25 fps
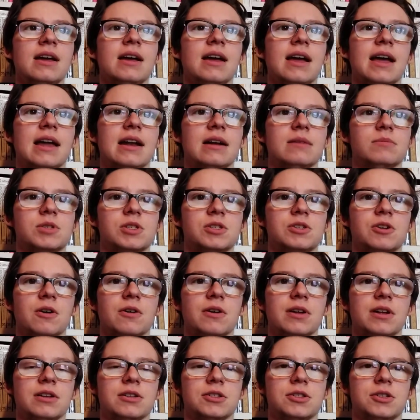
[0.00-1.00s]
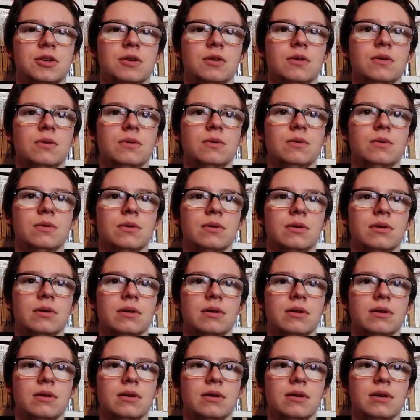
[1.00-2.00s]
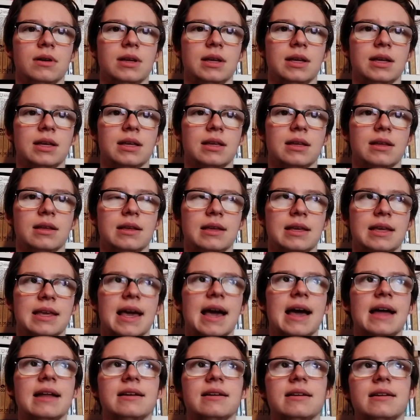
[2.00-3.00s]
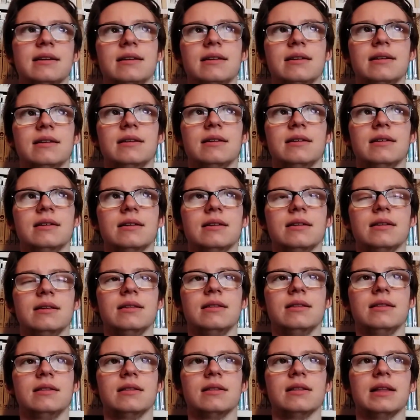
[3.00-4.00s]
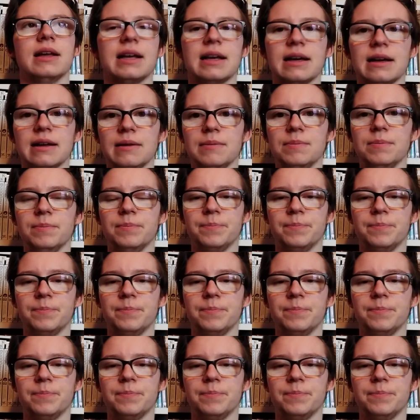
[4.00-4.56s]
And I'm starting to get like a